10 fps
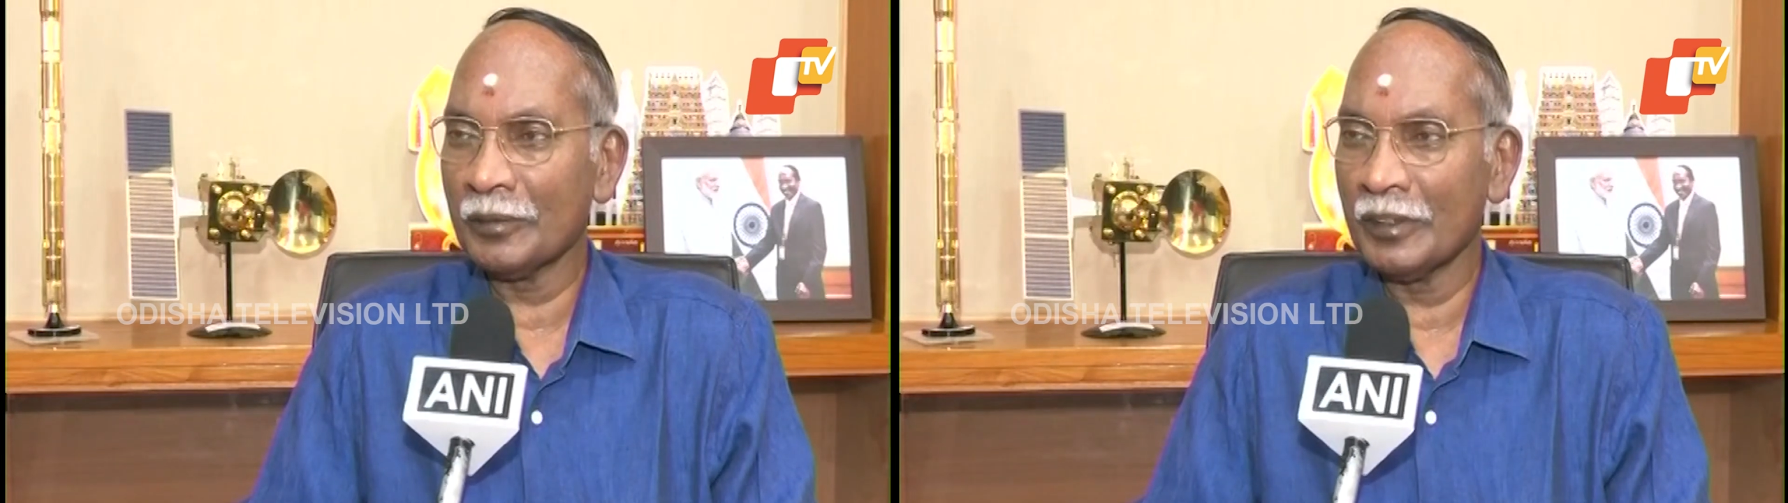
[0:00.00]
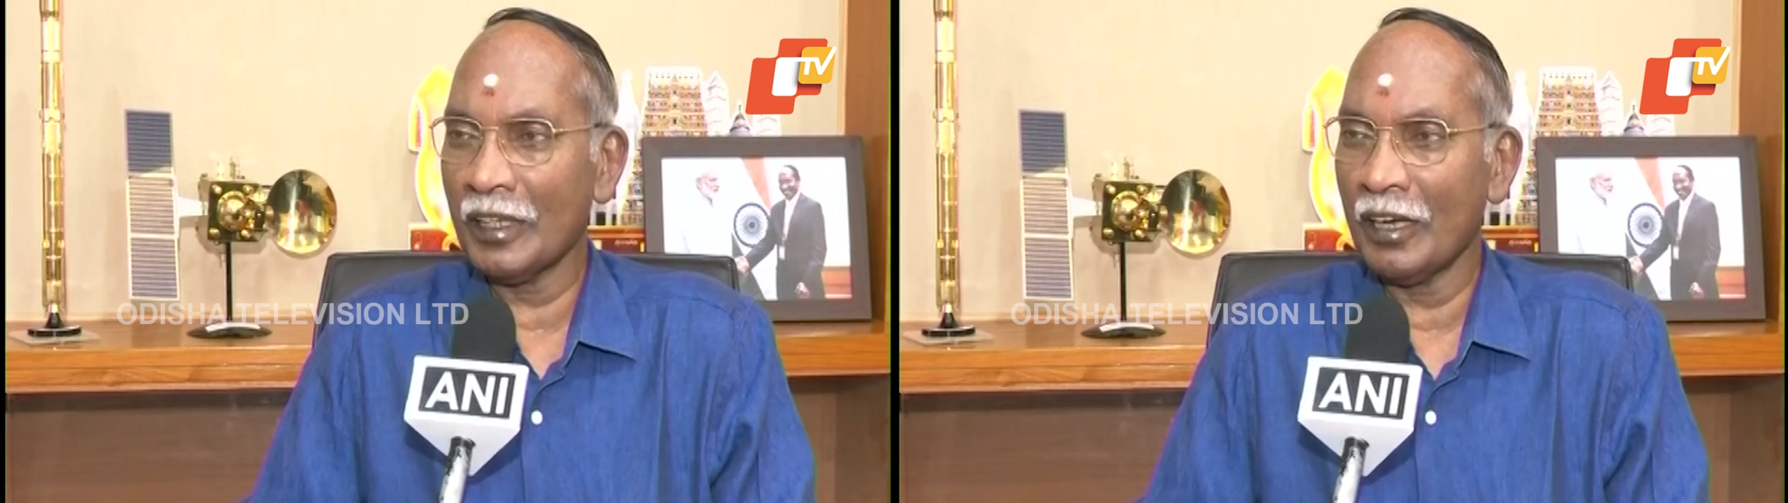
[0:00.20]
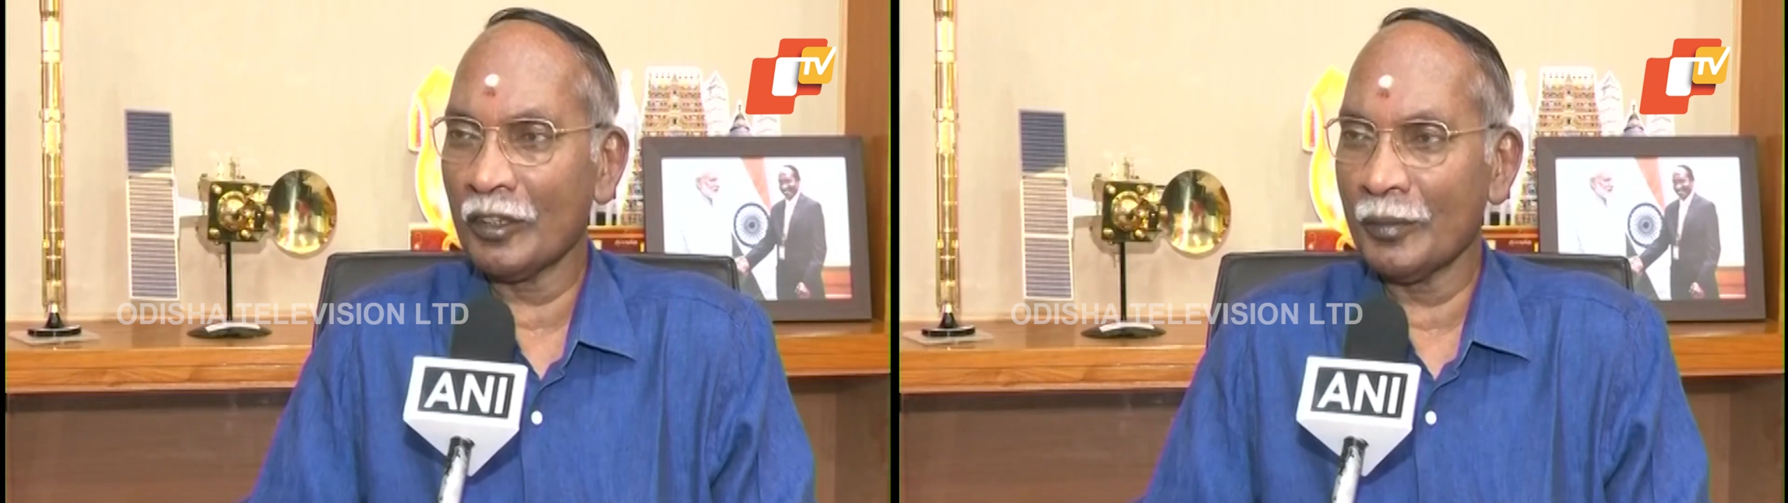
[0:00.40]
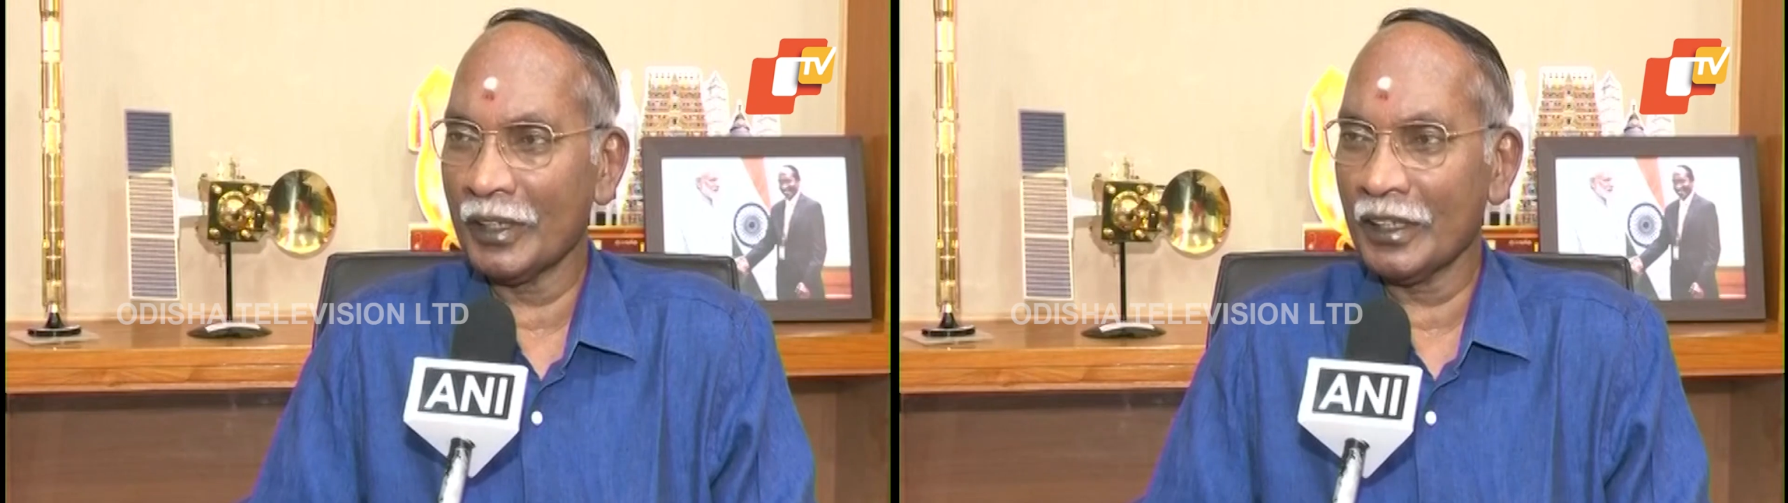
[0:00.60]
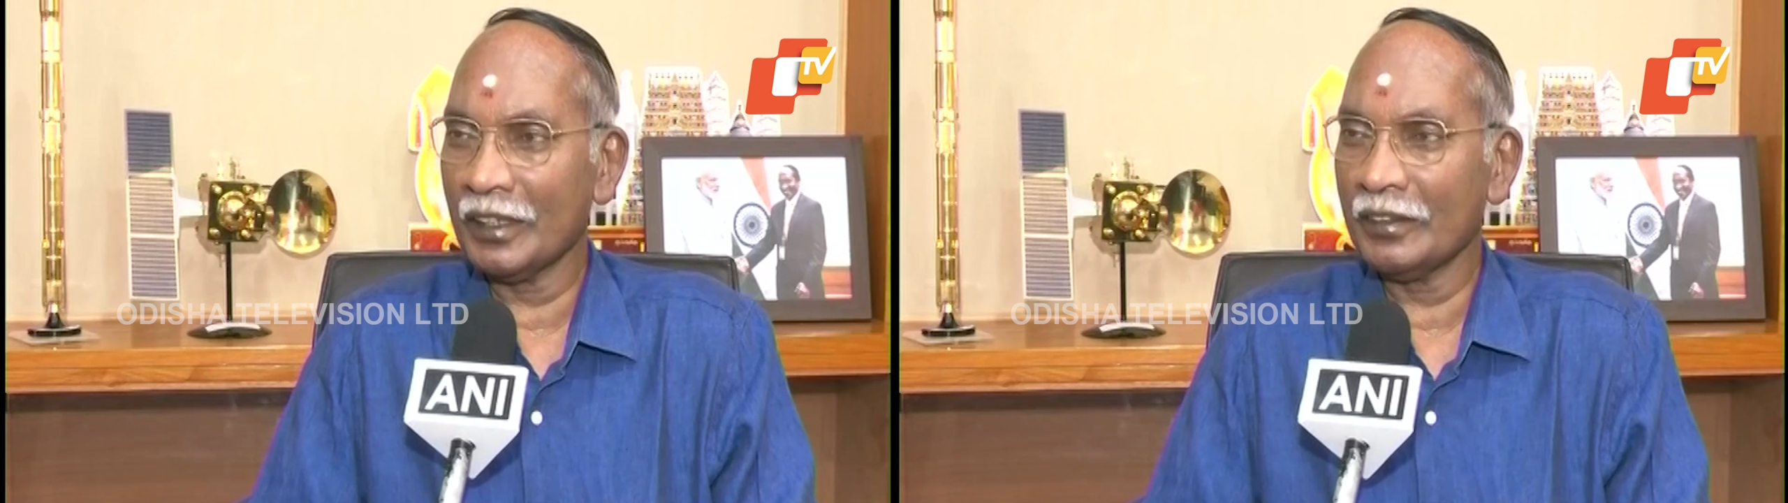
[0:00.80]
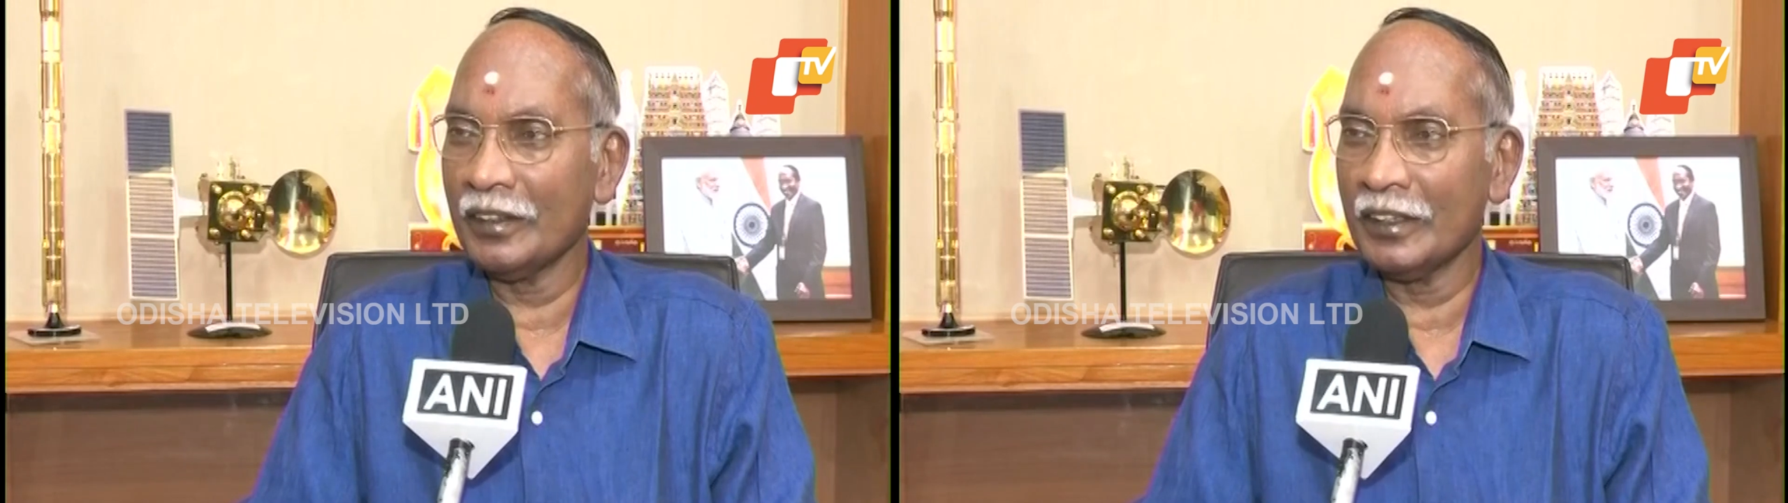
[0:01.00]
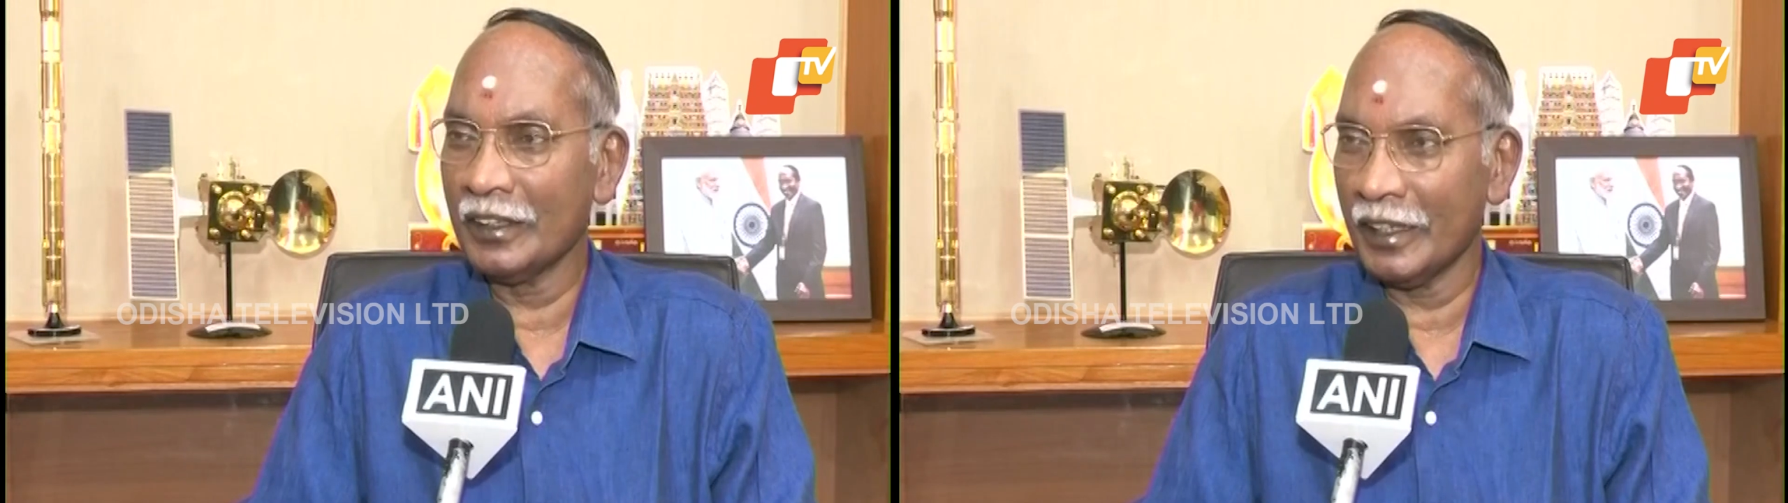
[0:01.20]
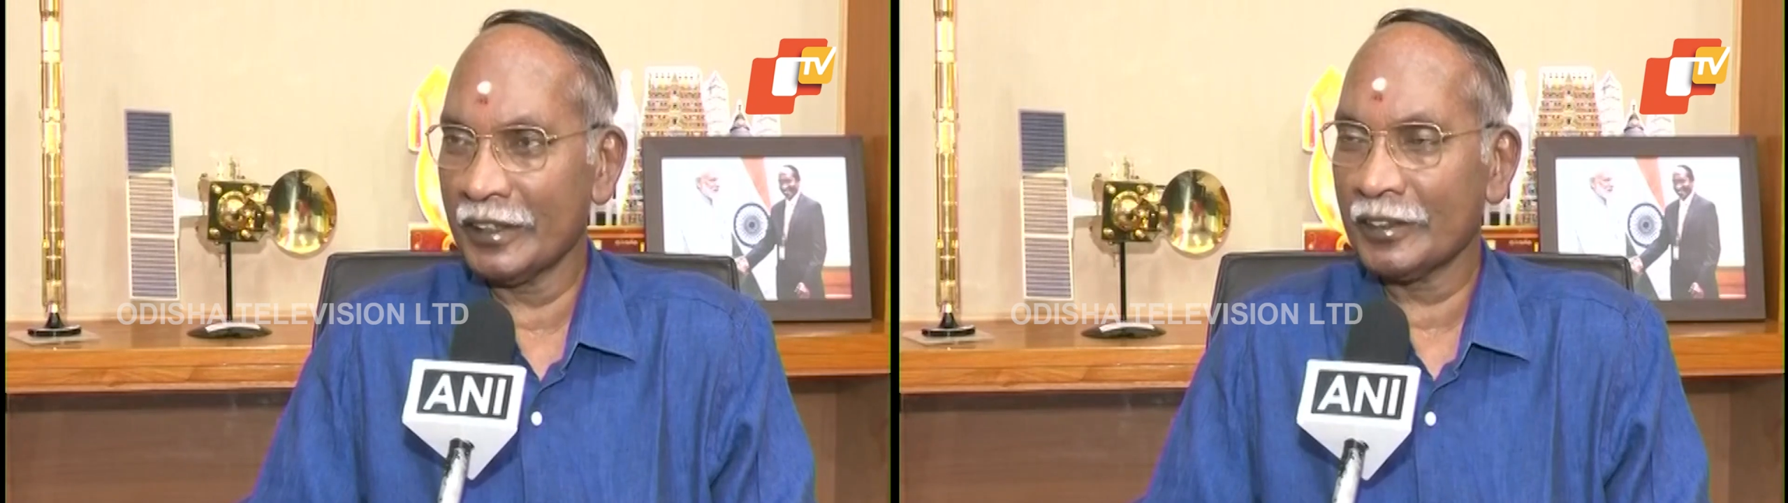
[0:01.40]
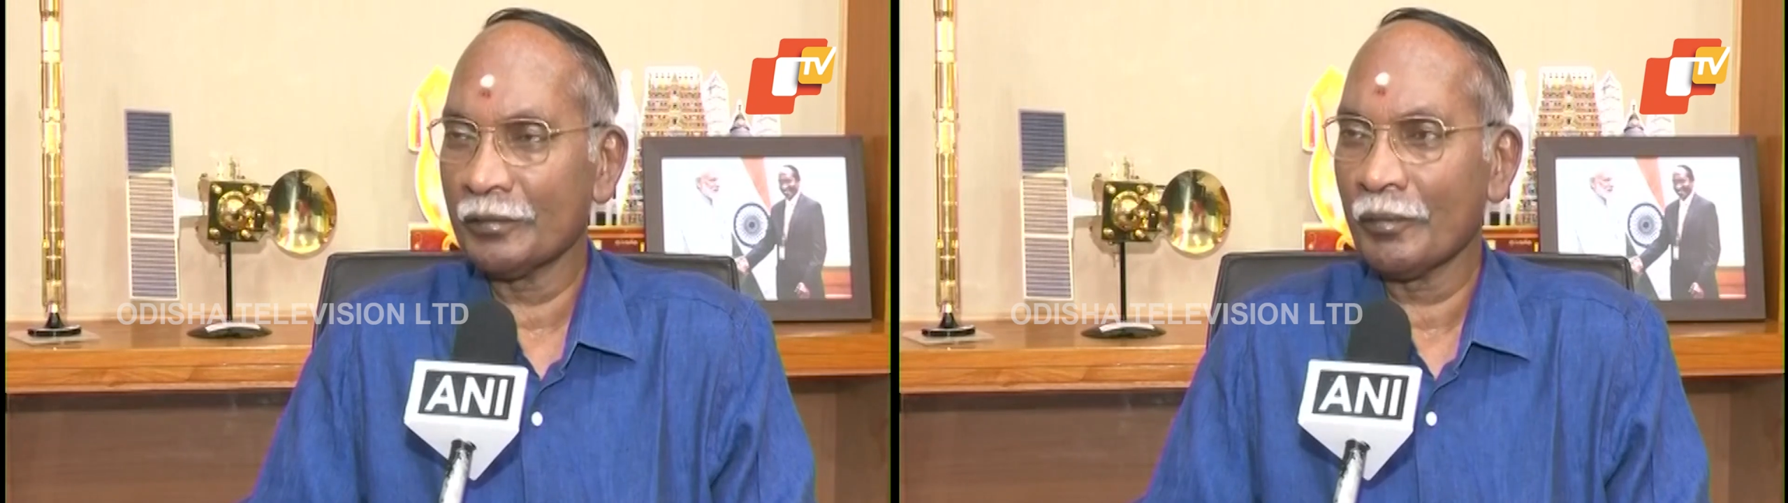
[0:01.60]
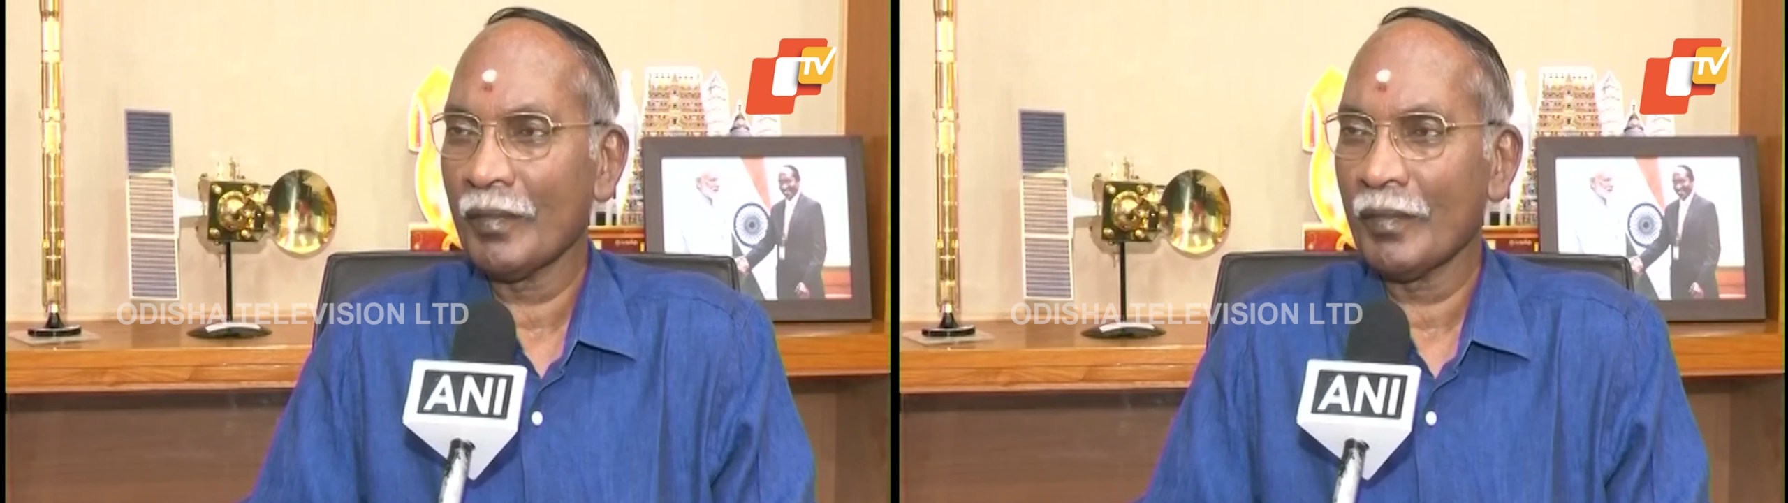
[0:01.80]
will automatically will increase.